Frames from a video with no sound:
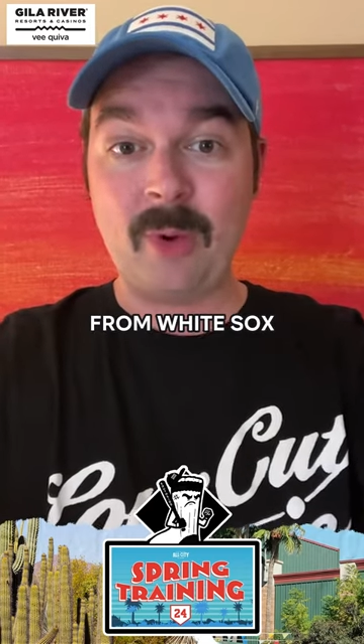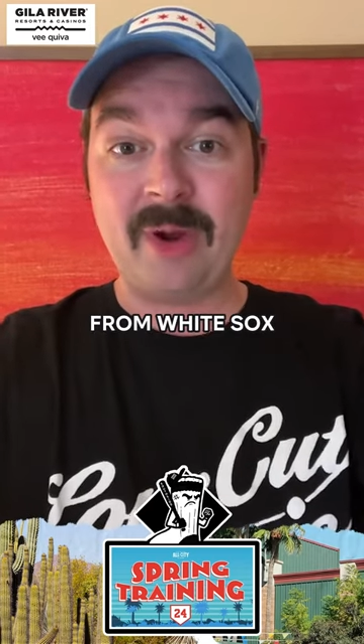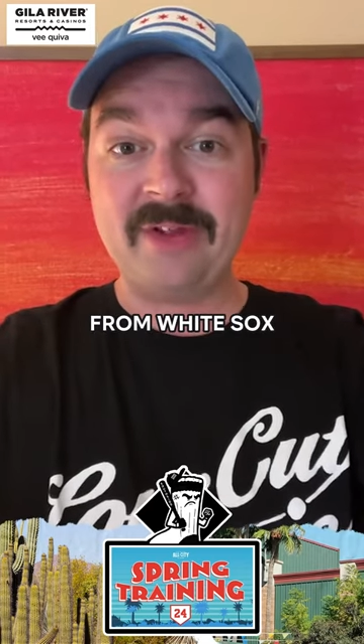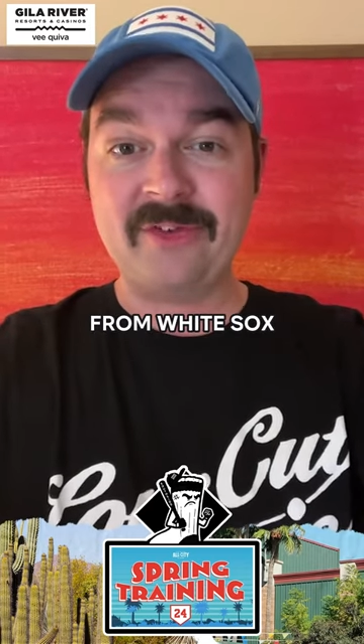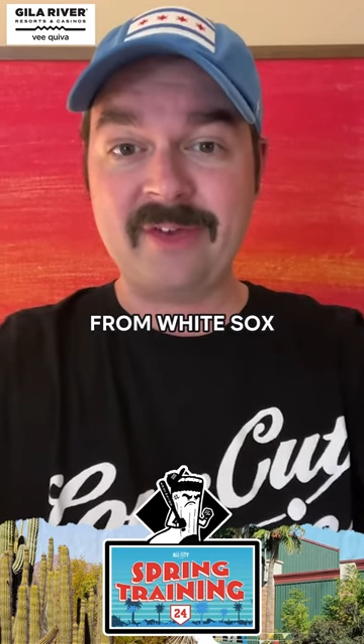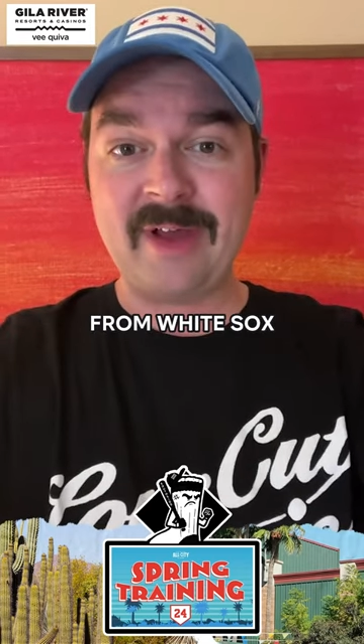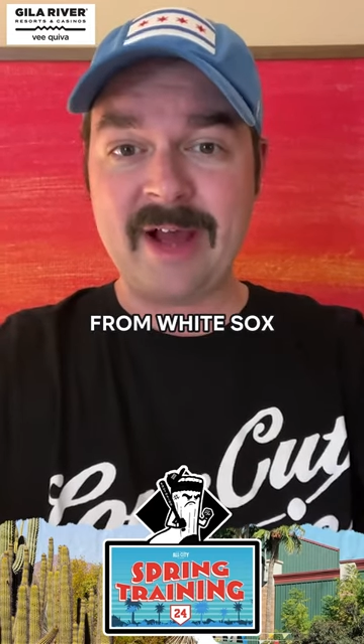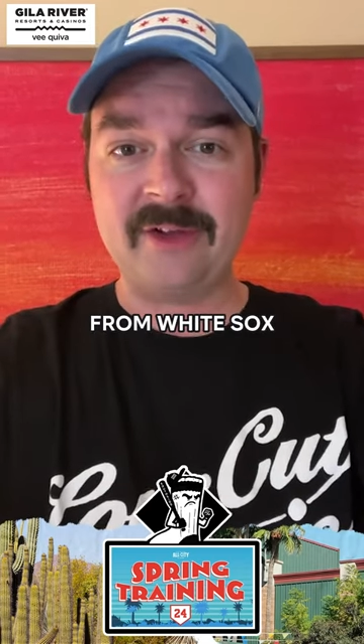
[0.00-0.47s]

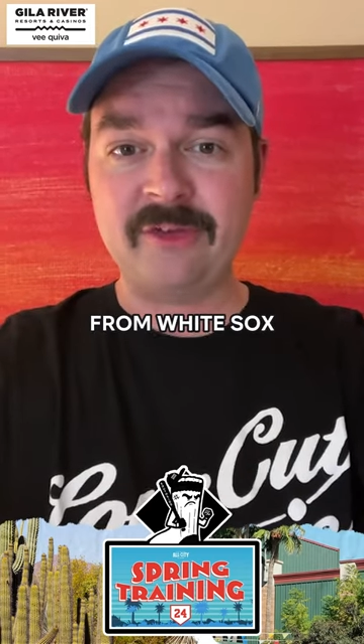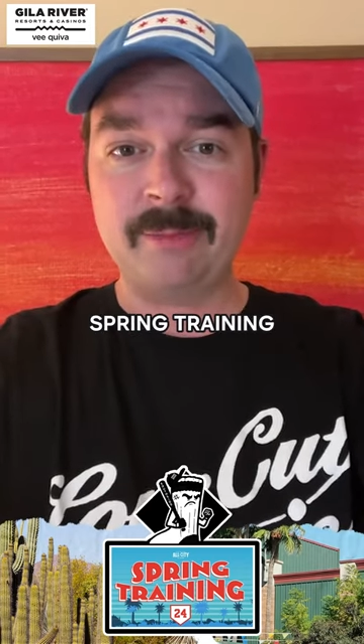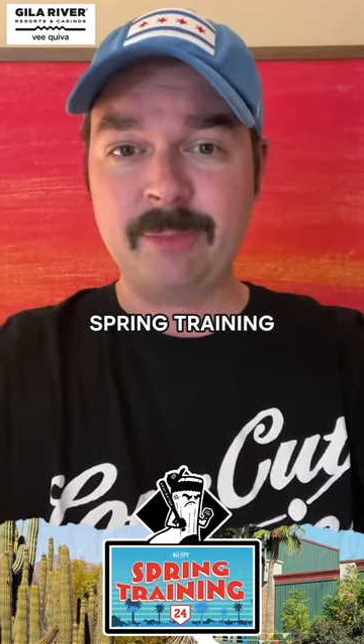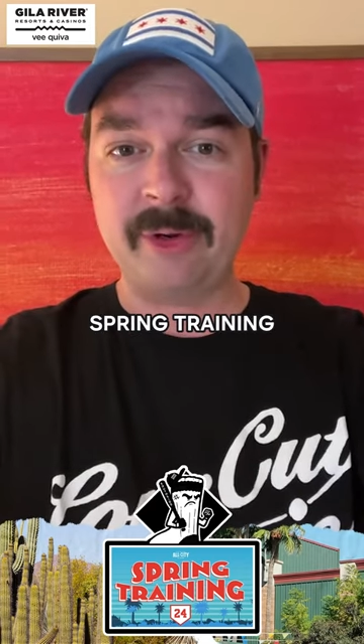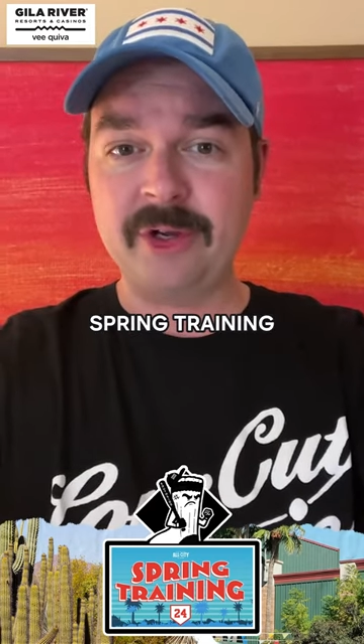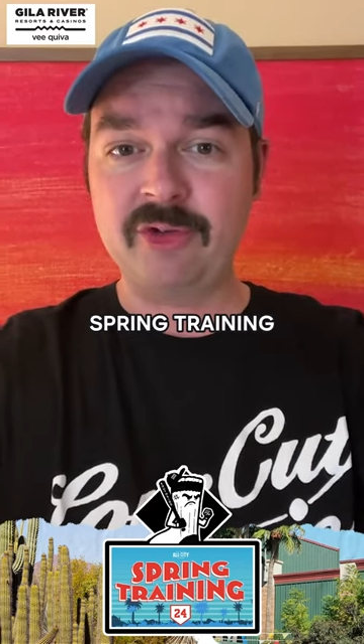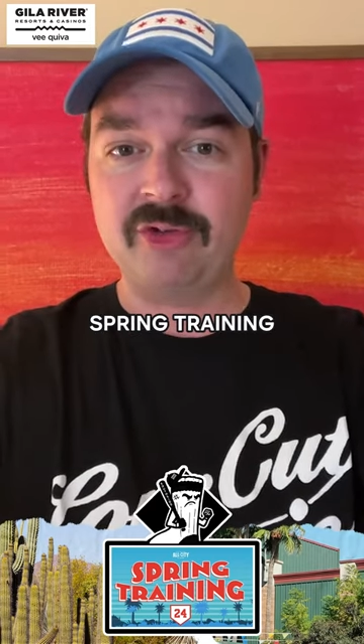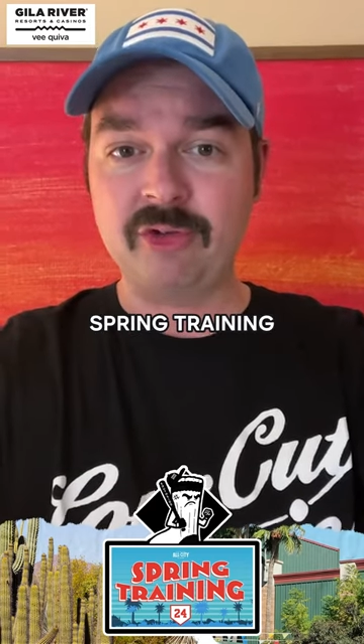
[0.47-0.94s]
White Sox
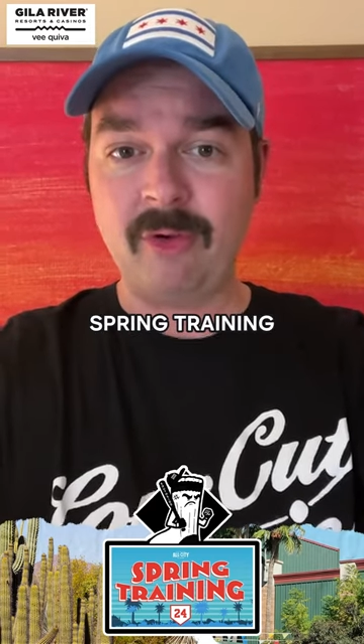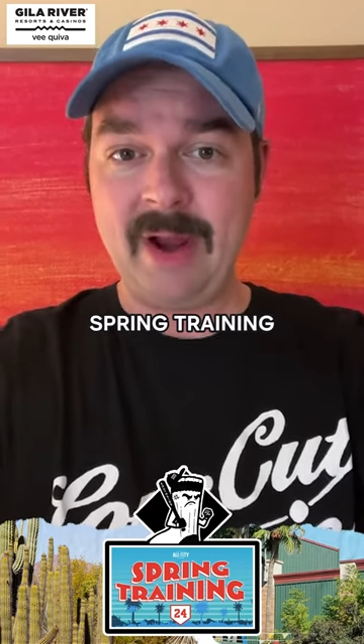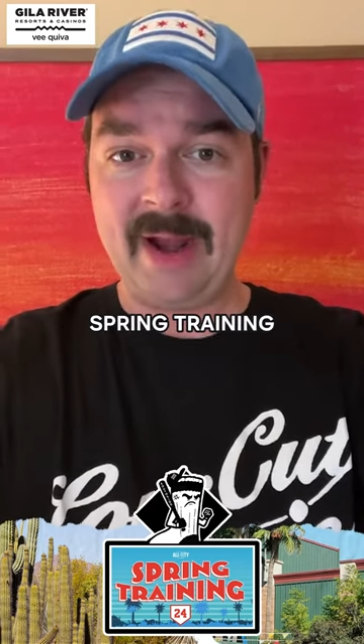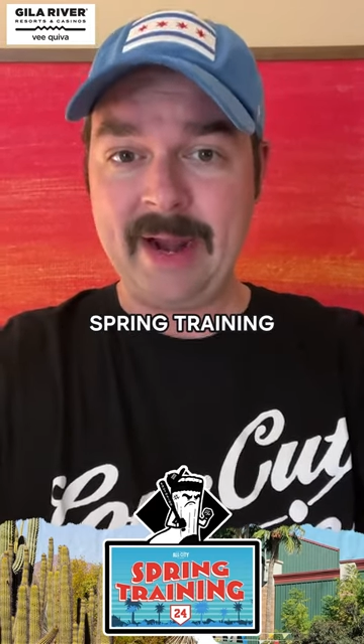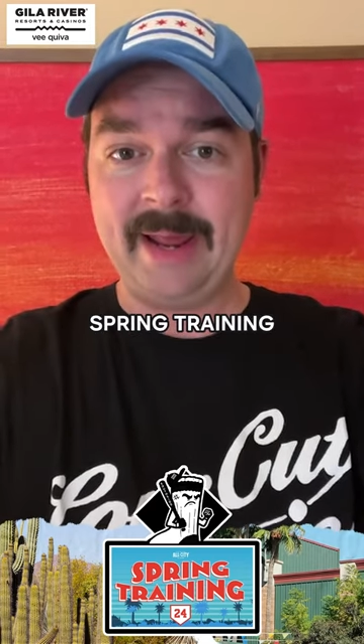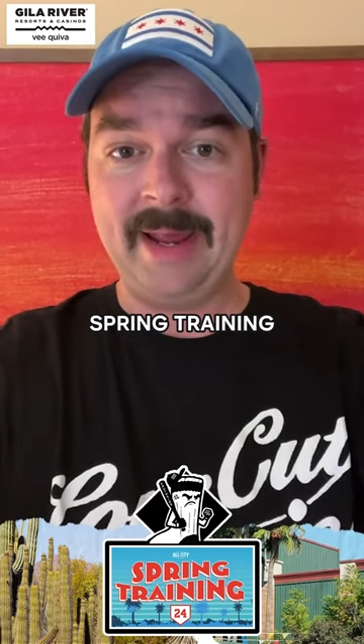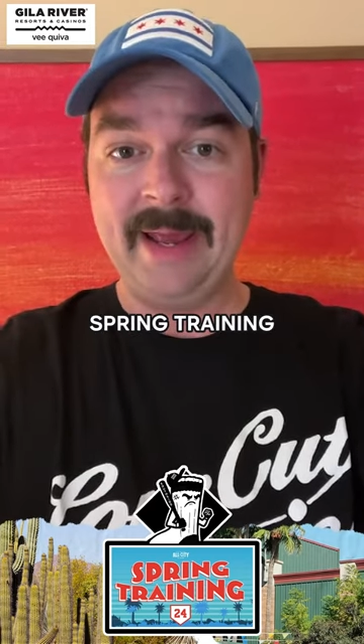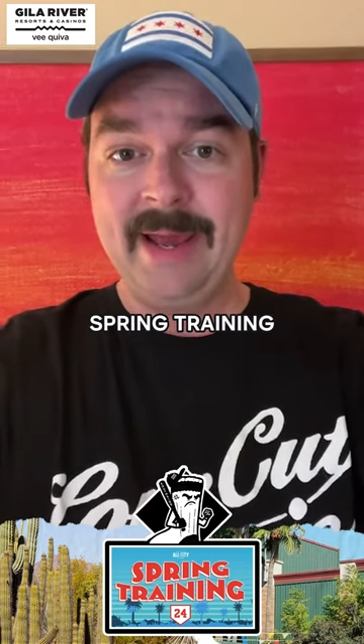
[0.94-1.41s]
spring
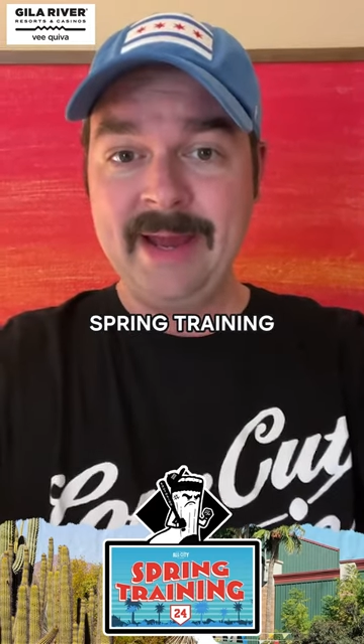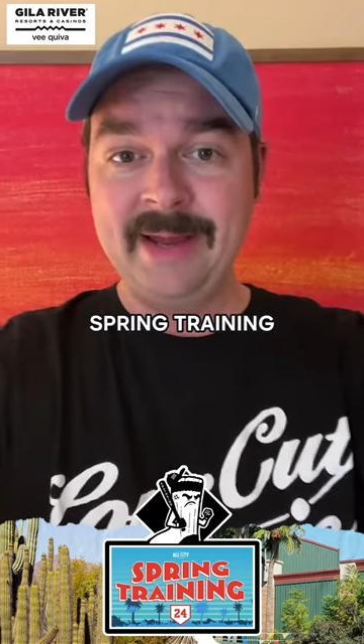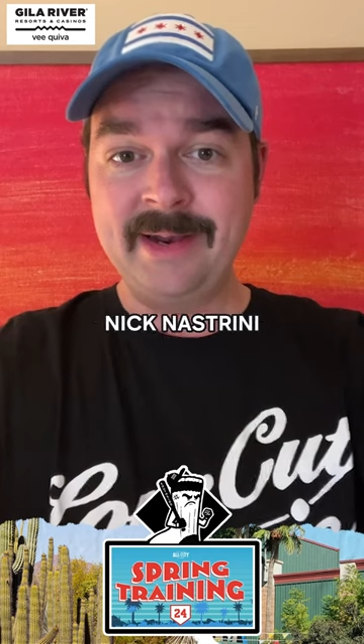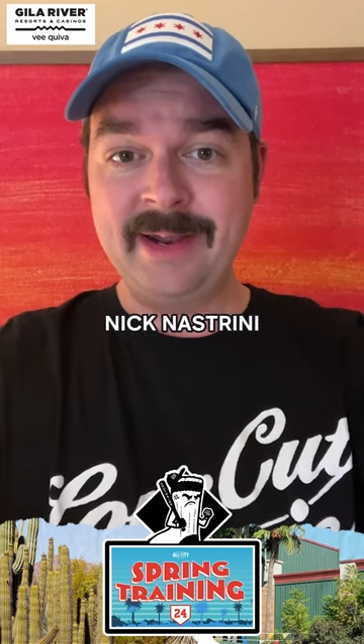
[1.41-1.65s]
training.